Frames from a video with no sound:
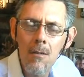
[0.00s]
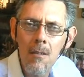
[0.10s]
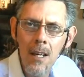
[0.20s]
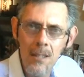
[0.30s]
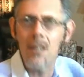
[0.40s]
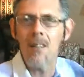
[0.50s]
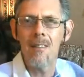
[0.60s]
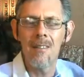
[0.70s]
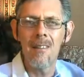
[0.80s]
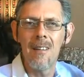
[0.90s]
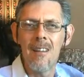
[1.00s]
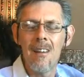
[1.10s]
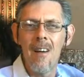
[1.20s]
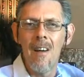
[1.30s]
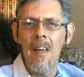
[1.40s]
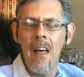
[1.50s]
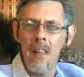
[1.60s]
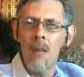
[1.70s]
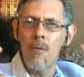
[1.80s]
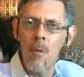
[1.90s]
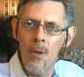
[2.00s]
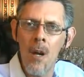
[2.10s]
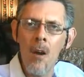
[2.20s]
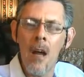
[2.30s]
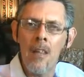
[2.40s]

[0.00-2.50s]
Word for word: That's it. And then from there,